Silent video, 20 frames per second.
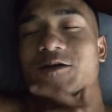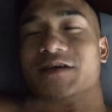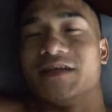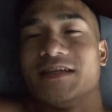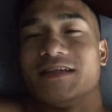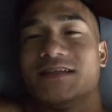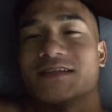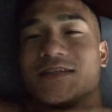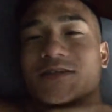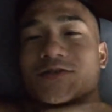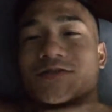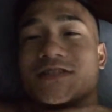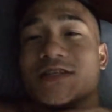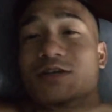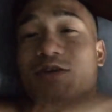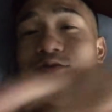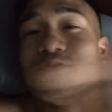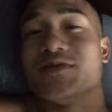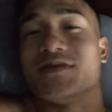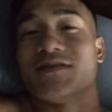and go
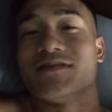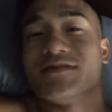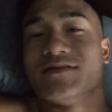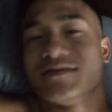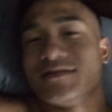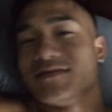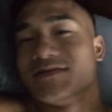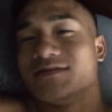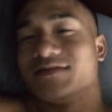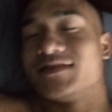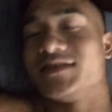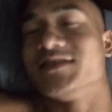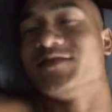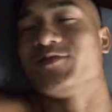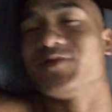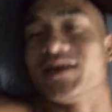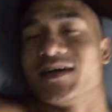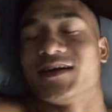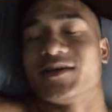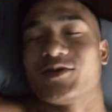tubing since
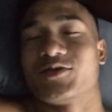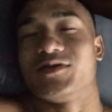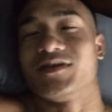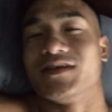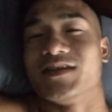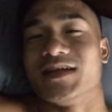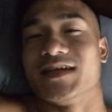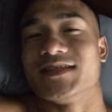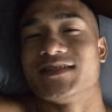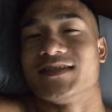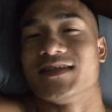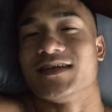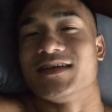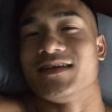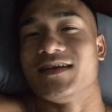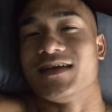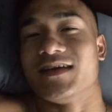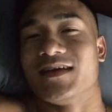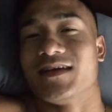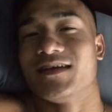we got crunk last night
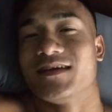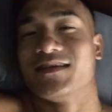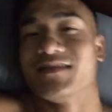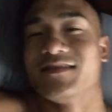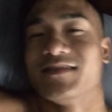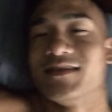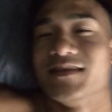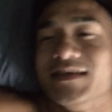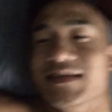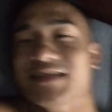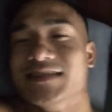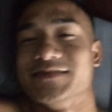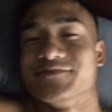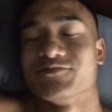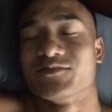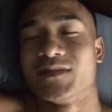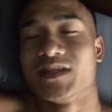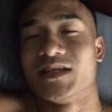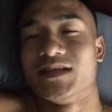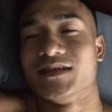and
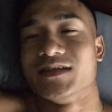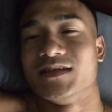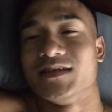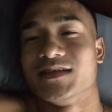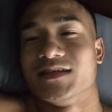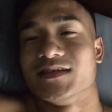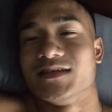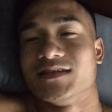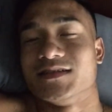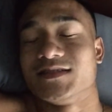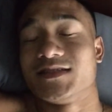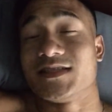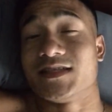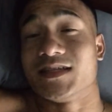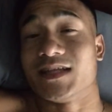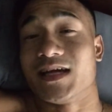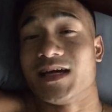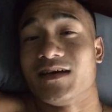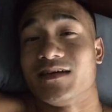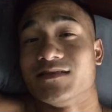bro was like, let's chill
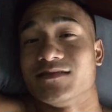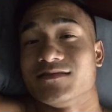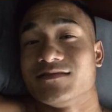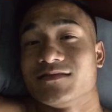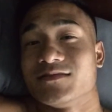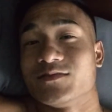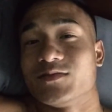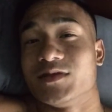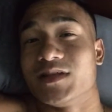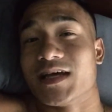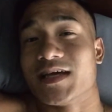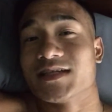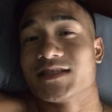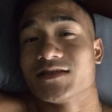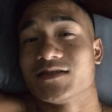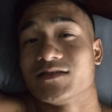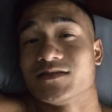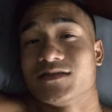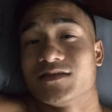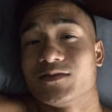out tonight. I'm relax
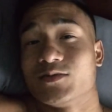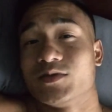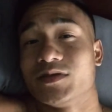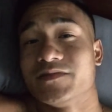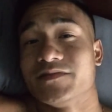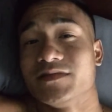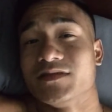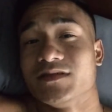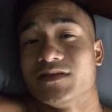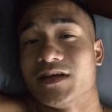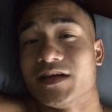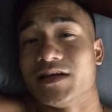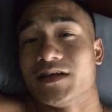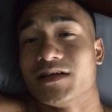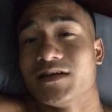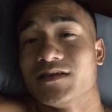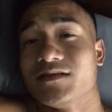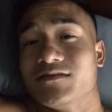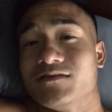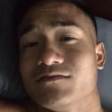like, oh. on the river
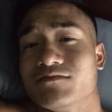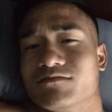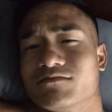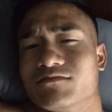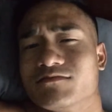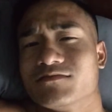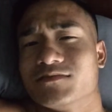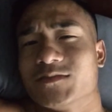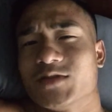and Dude,